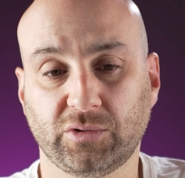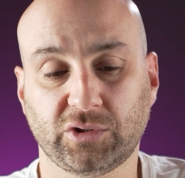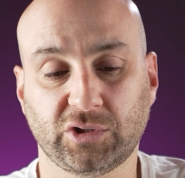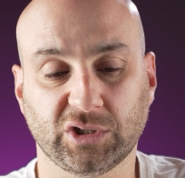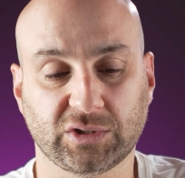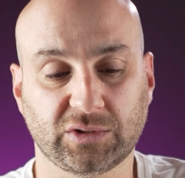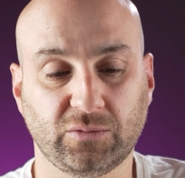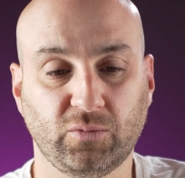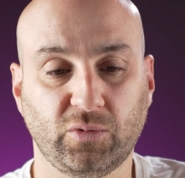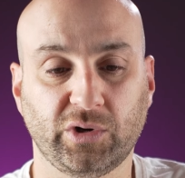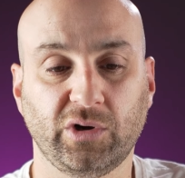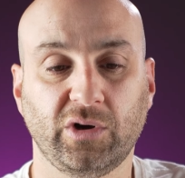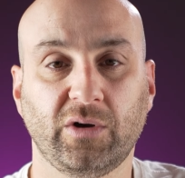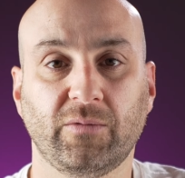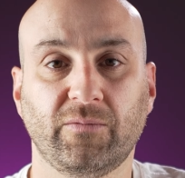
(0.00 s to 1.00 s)
just
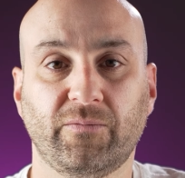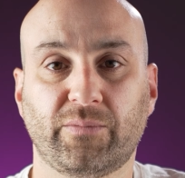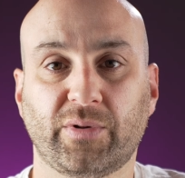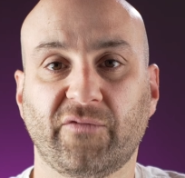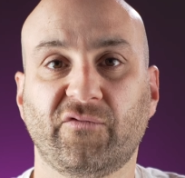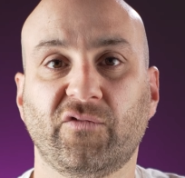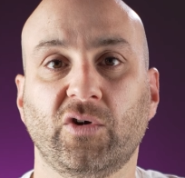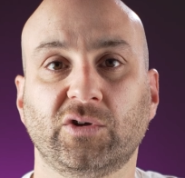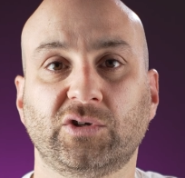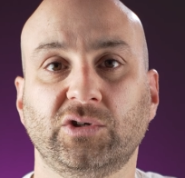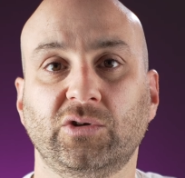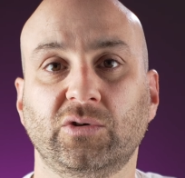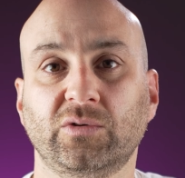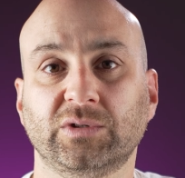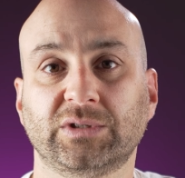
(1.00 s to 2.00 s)
wouldn't prefer to
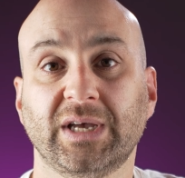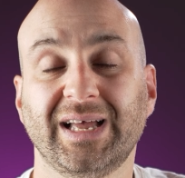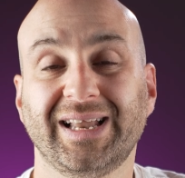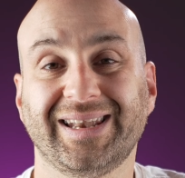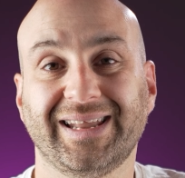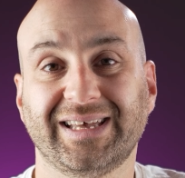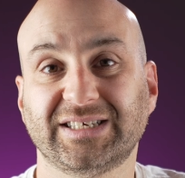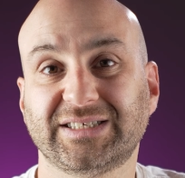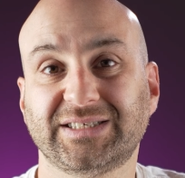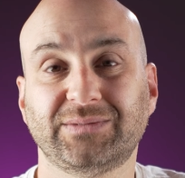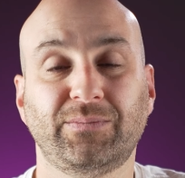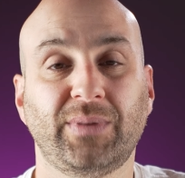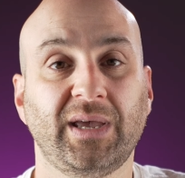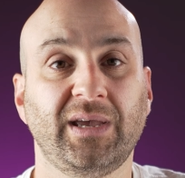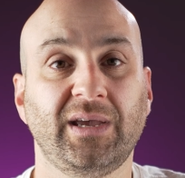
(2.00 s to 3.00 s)
use less
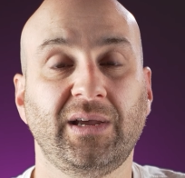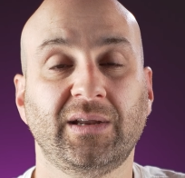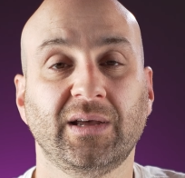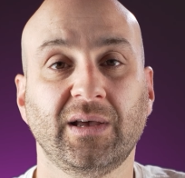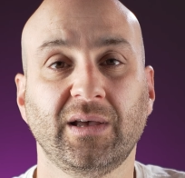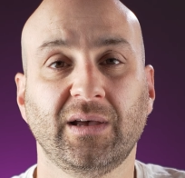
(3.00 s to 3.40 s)
speed